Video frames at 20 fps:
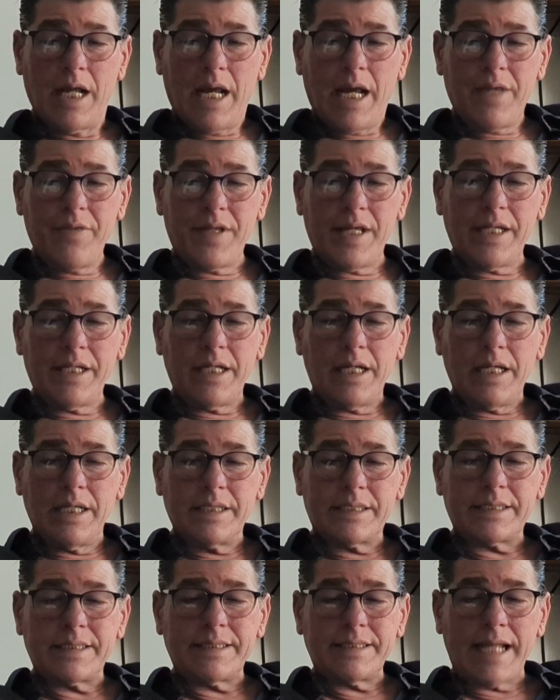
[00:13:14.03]
And then
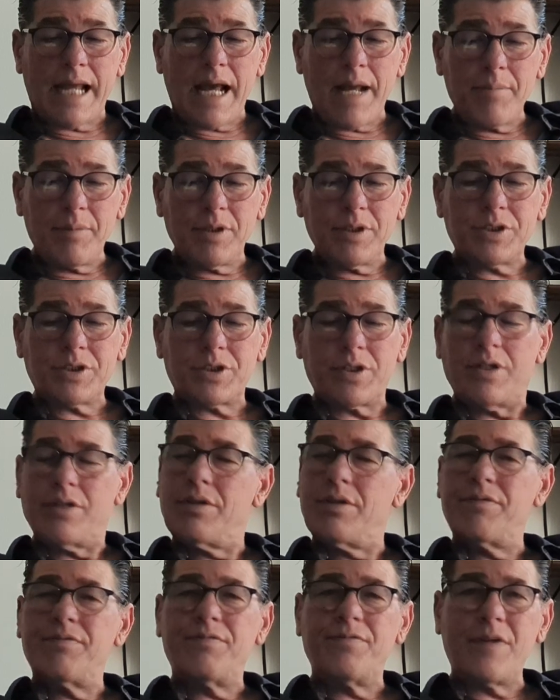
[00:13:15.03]
establish
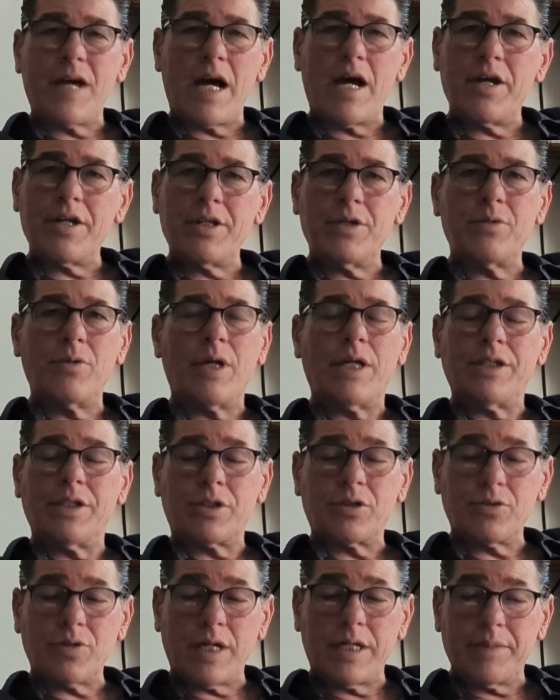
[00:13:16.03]
the value and the
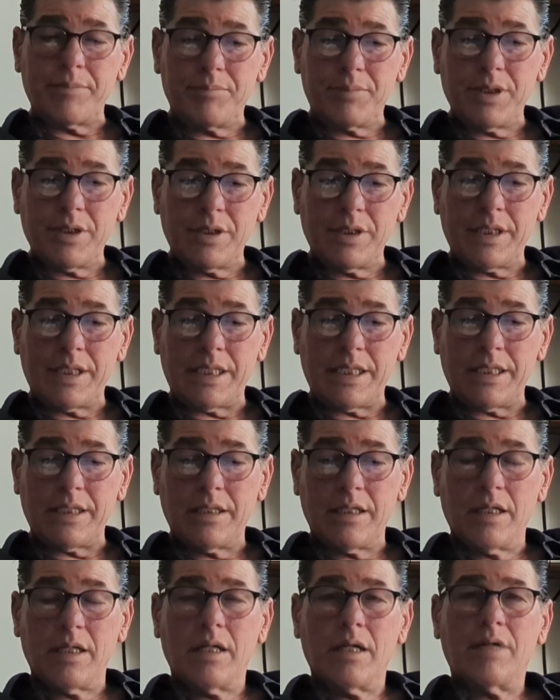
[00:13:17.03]
credibility
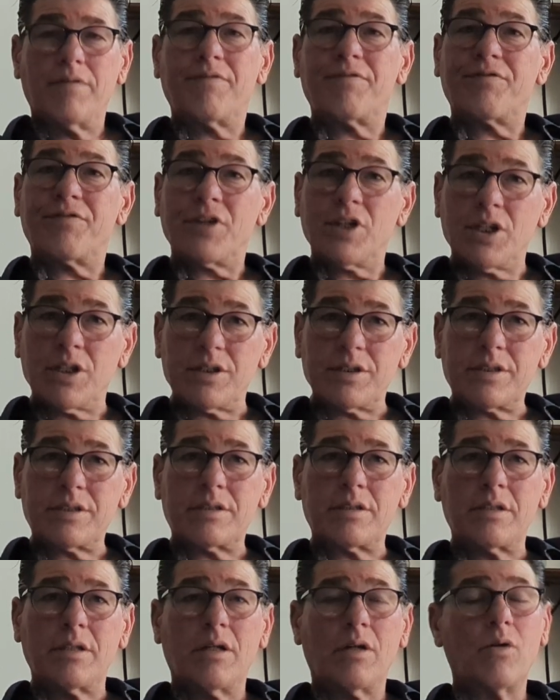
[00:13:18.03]
first,
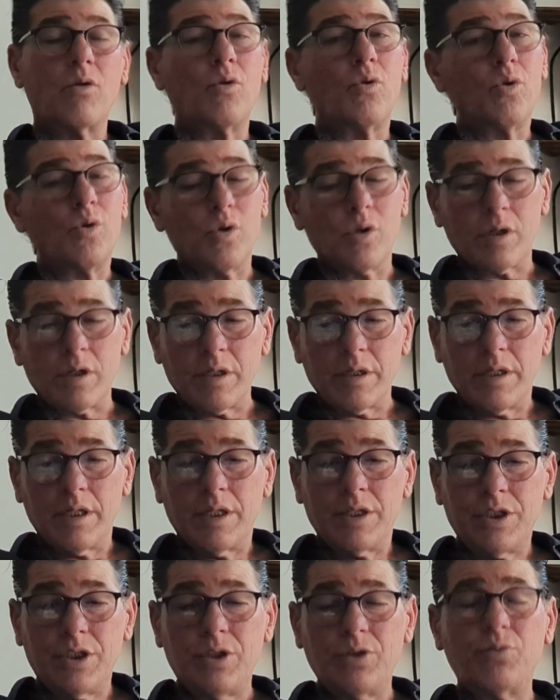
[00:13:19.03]
or
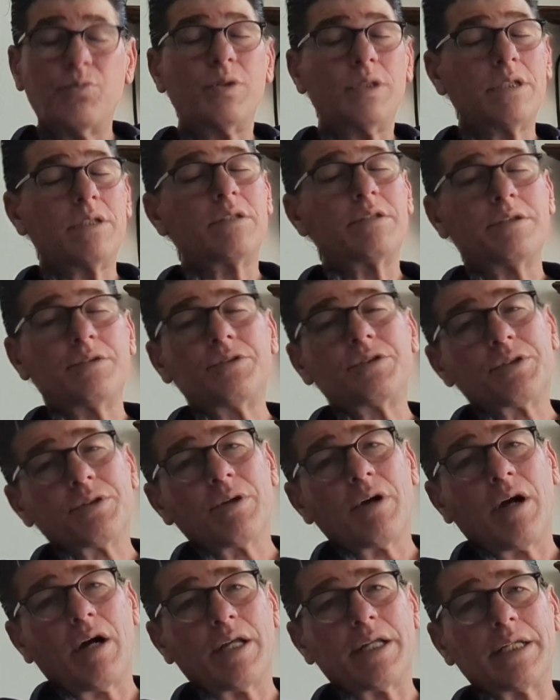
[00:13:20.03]
you will lose
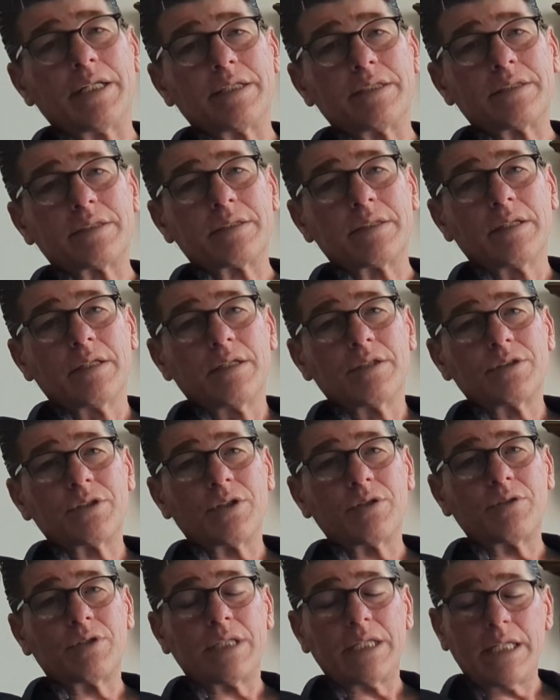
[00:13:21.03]
your audience.
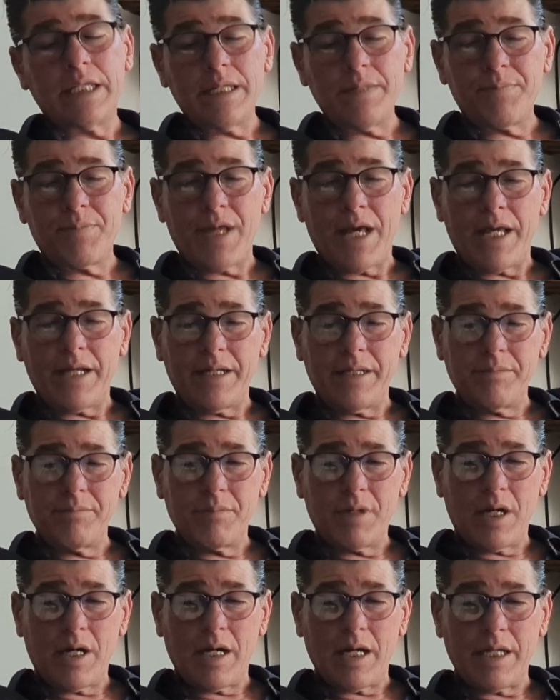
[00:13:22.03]
So keep that in
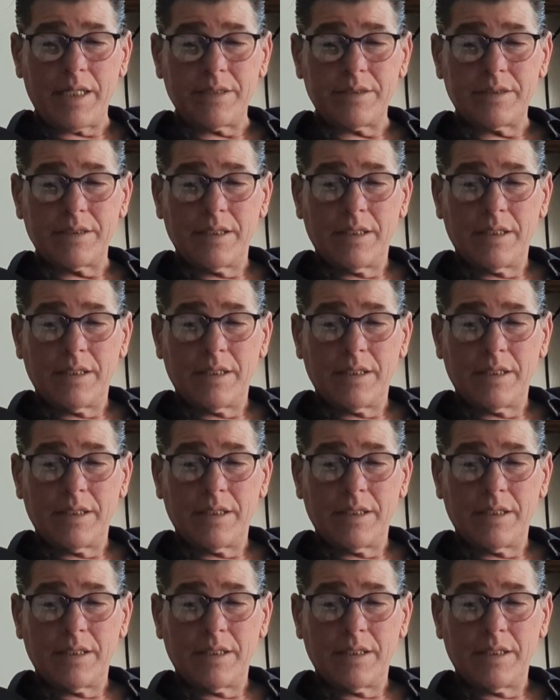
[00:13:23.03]
mind.